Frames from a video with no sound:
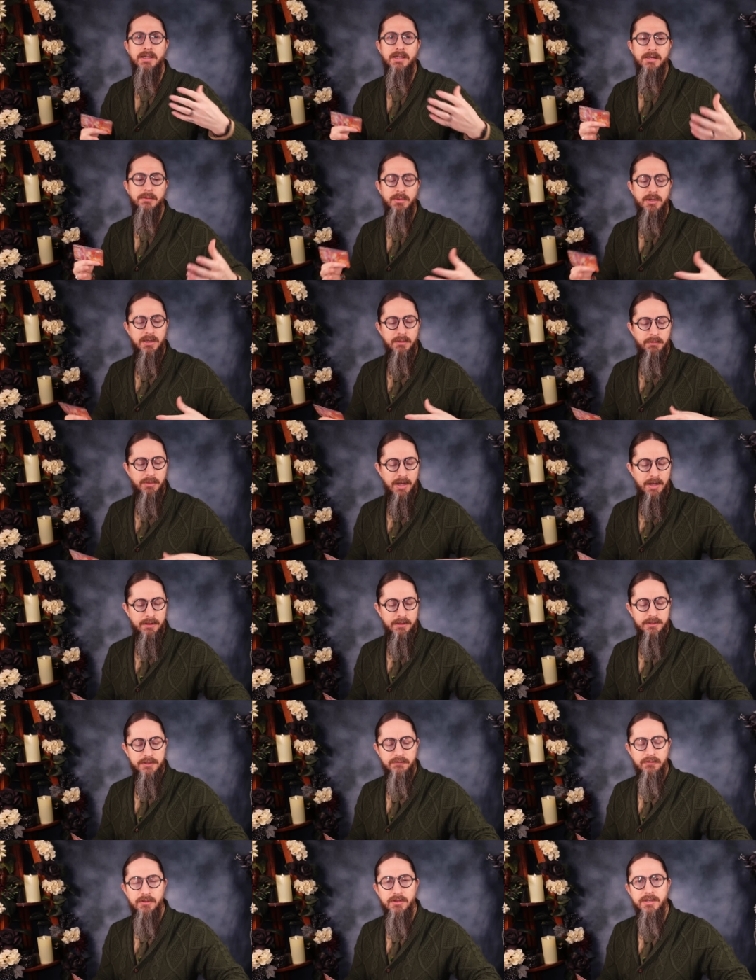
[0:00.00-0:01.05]
need to be in
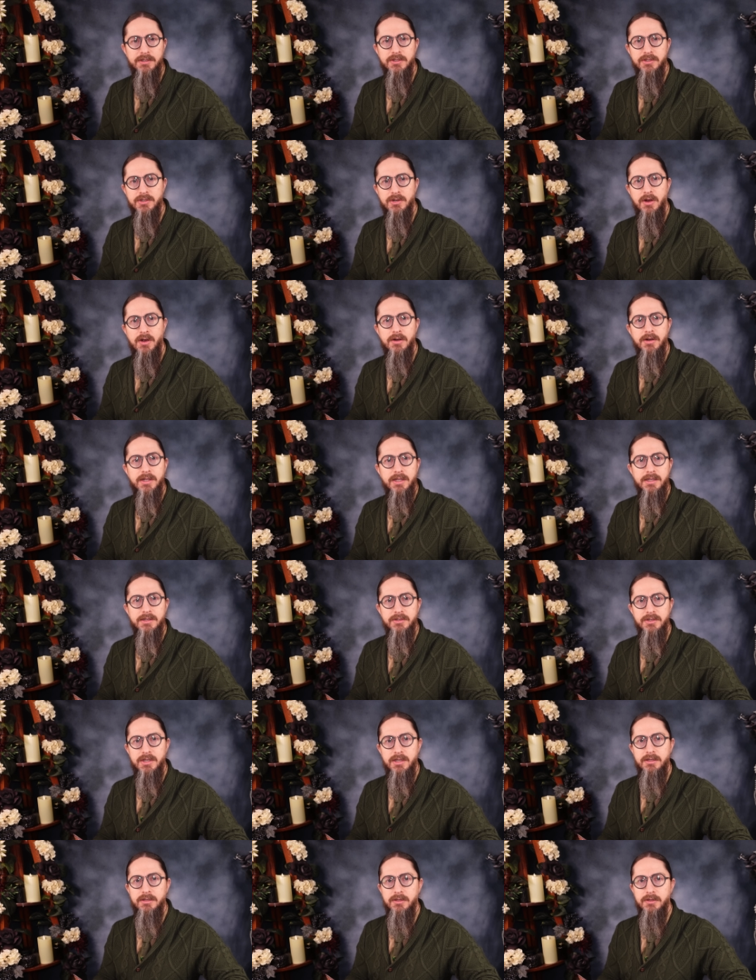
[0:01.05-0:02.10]
balance for this star to
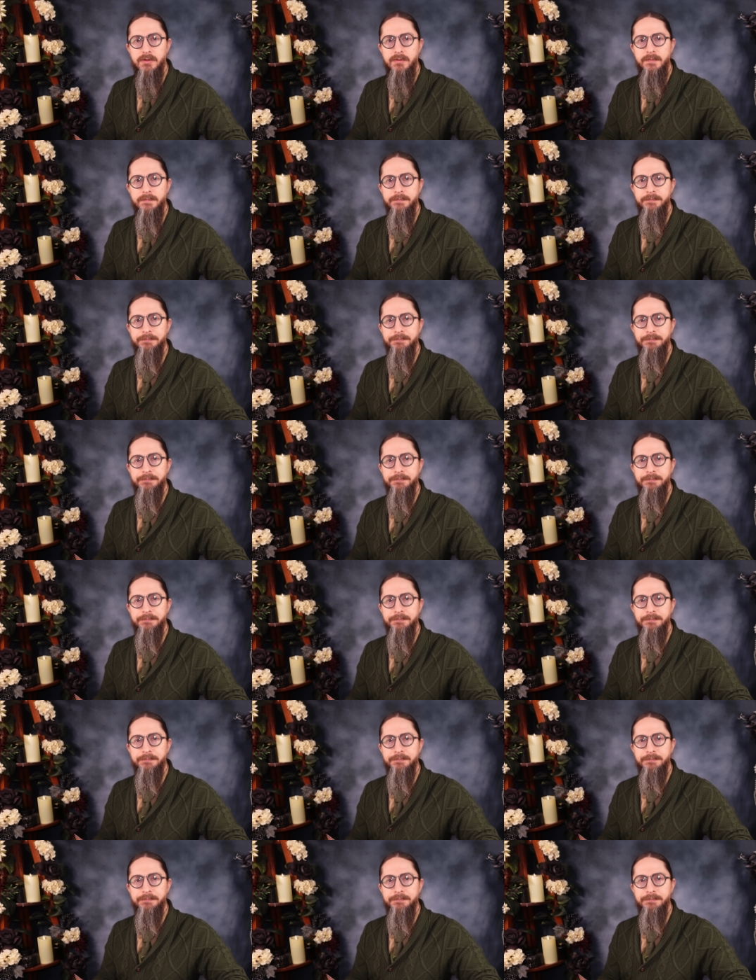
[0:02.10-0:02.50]
continue,